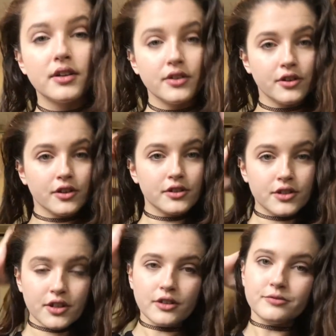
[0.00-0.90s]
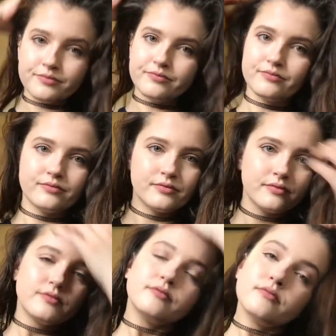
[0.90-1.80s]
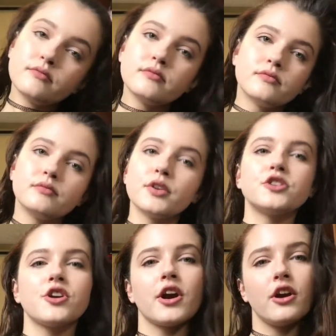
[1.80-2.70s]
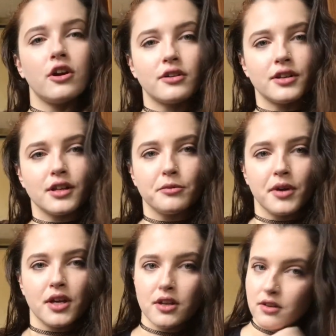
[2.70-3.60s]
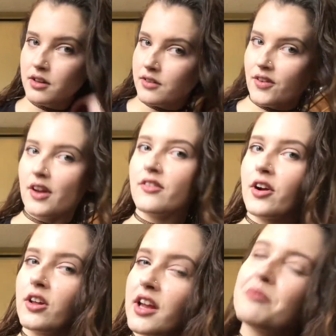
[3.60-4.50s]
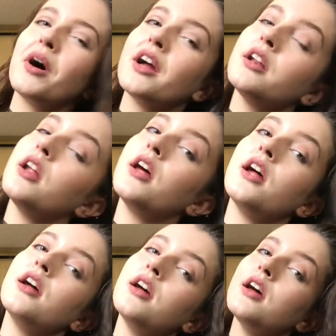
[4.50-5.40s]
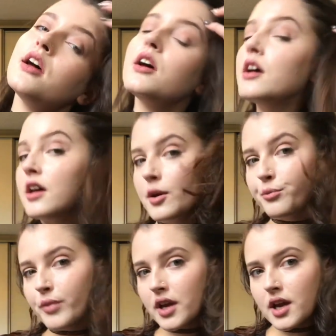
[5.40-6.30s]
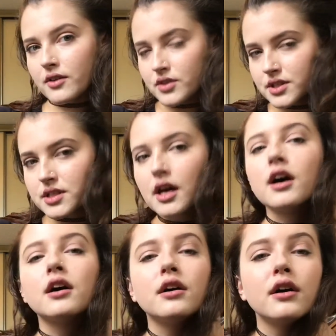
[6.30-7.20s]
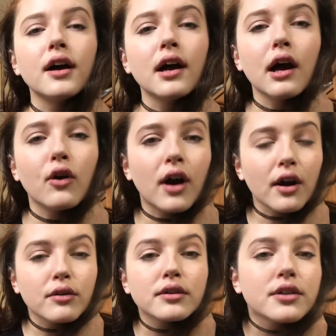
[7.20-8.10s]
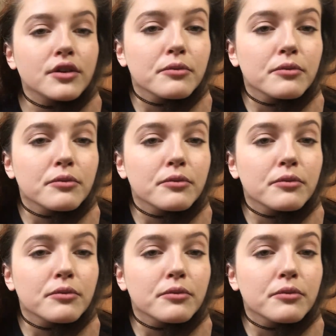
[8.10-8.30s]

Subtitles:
and you're good to go. Brush your hair out a little bit if you have hair like mine. But yeah, that's how I would do